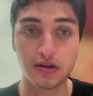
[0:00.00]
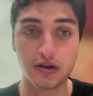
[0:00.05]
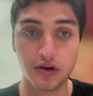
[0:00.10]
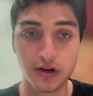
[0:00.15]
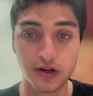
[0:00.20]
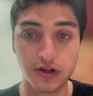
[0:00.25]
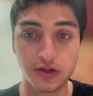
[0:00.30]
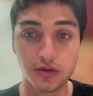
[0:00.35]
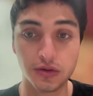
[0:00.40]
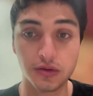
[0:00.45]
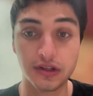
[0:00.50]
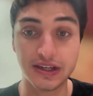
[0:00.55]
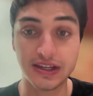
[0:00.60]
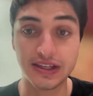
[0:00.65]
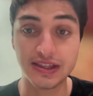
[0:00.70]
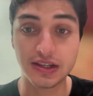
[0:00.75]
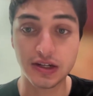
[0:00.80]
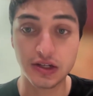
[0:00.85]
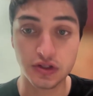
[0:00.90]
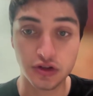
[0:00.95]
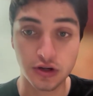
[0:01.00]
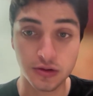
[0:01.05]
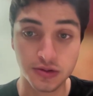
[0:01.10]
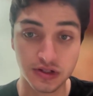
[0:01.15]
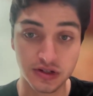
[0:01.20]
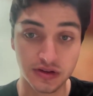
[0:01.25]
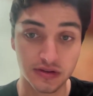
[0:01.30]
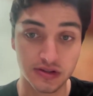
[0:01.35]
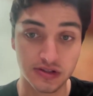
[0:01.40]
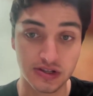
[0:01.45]
article in the
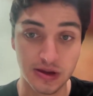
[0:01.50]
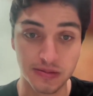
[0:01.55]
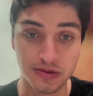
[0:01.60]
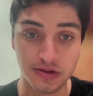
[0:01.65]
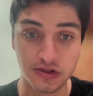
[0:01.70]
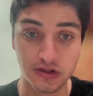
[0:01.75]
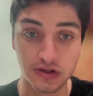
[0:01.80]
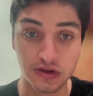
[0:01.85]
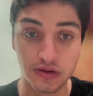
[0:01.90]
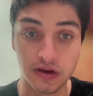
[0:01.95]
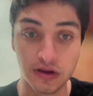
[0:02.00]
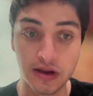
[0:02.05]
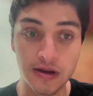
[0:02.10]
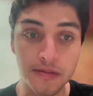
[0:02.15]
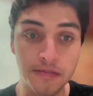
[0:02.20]
description of this episode,